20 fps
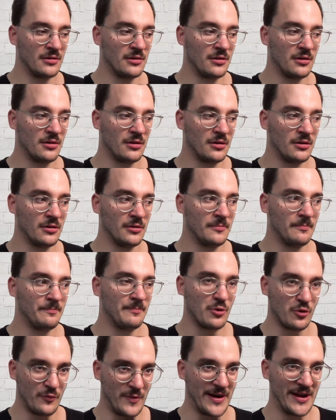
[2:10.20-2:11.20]
uh,
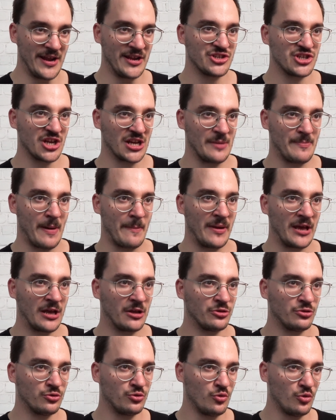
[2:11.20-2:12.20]
brewery in Czech Republic
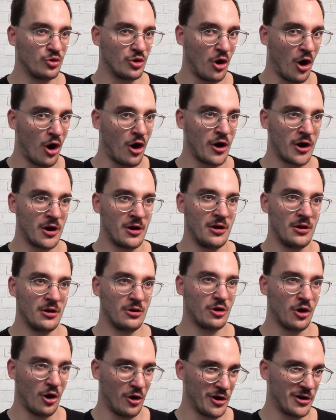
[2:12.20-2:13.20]
to core
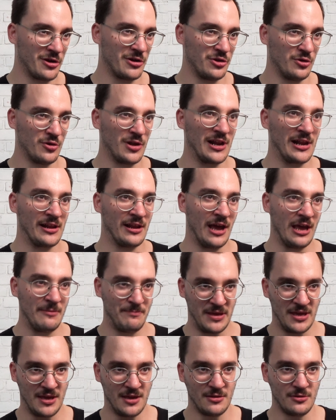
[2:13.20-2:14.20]
core a New England
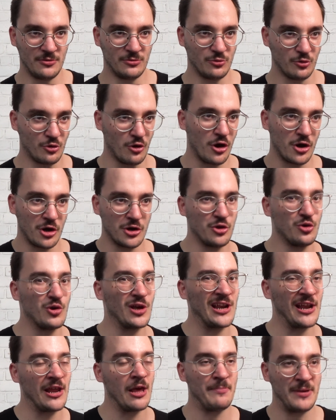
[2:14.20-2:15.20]
IPA to core a New
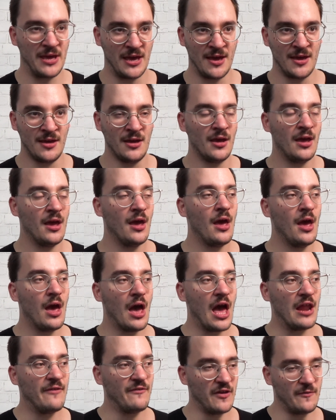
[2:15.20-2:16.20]
England IPA
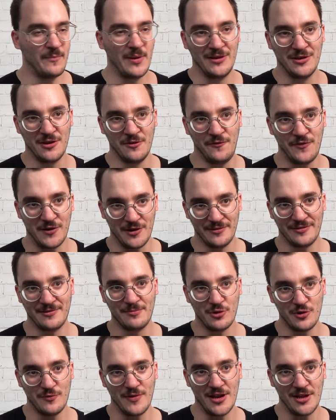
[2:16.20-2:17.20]
and we've been the first
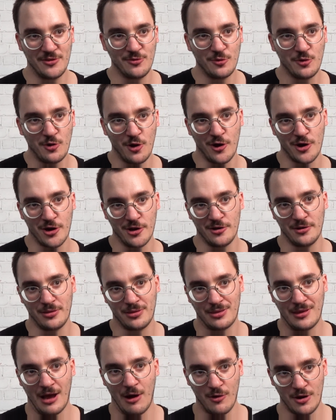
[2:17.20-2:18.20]
brewery to core a
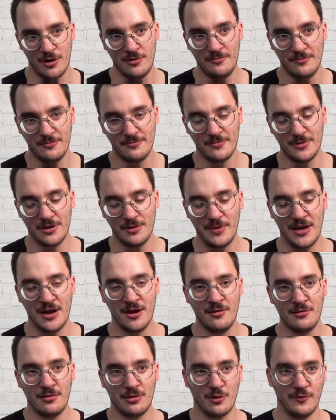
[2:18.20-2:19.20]
sour a
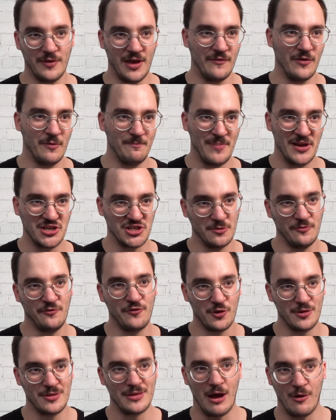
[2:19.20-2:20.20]
beer. So we have a passion
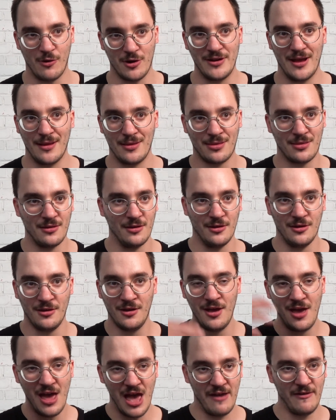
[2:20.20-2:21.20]
fruit sour that's uh,
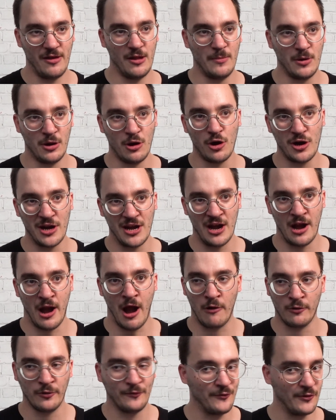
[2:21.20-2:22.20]
available all year
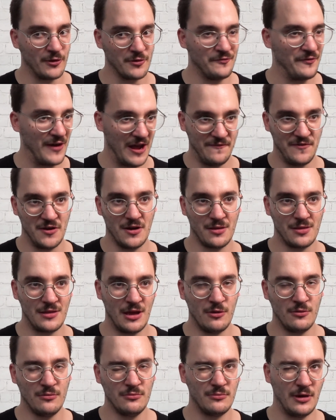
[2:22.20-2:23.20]
round for five years
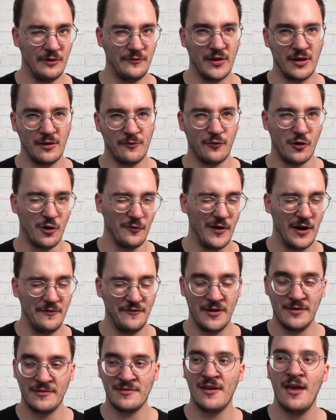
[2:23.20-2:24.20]
now, I think, four or five
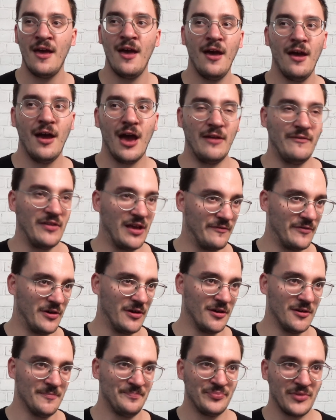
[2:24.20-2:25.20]
years. And we have
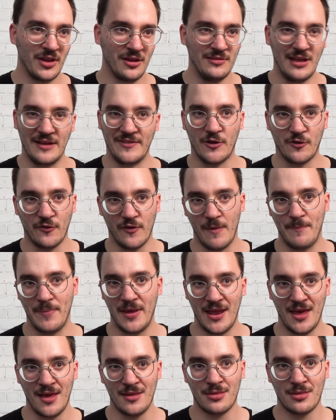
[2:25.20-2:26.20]
a nectar of
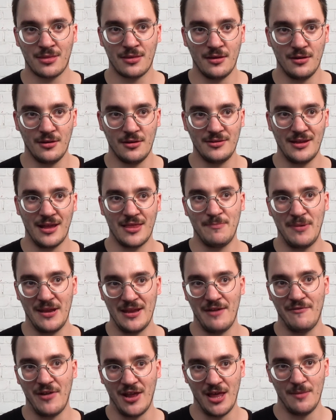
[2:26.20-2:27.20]
happiness uh, that's
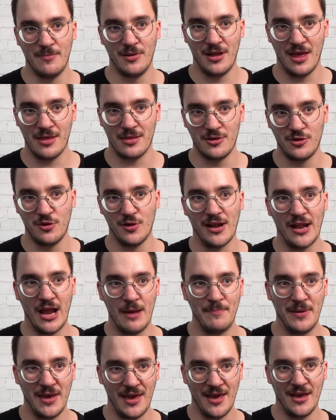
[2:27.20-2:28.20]
been available as a new
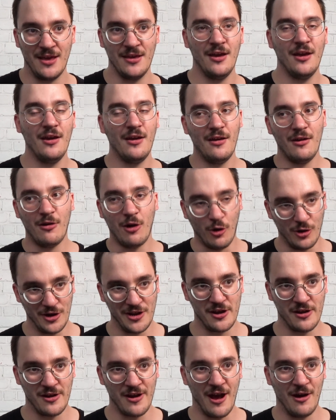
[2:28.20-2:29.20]
IPA all
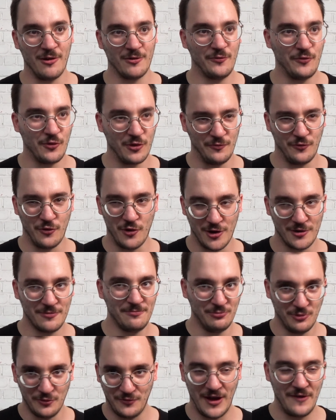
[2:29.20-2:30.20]
year round for four
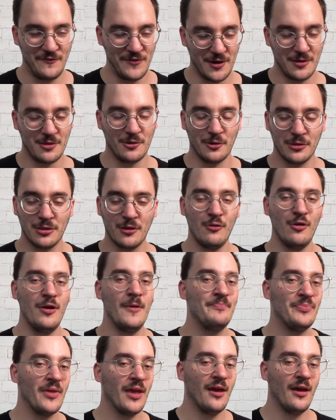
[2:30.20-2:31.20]
to five years also.
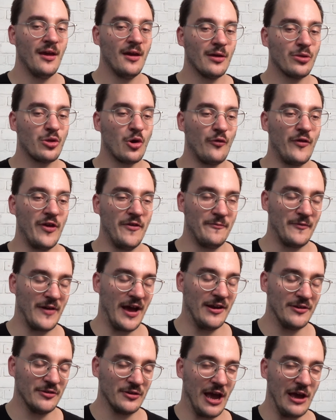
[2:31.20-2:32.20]
So we've
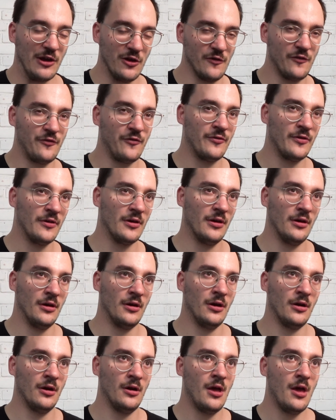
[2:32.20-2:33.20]
kind of
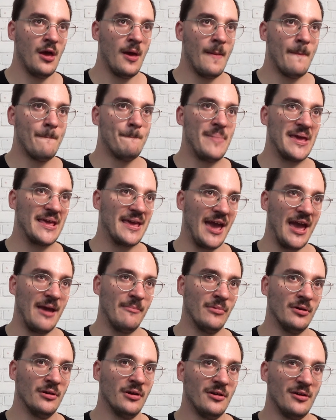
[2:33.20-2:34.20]
uh,
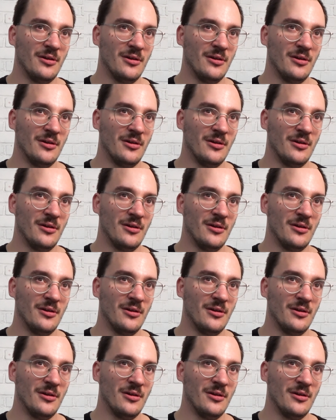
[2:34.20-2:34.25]
became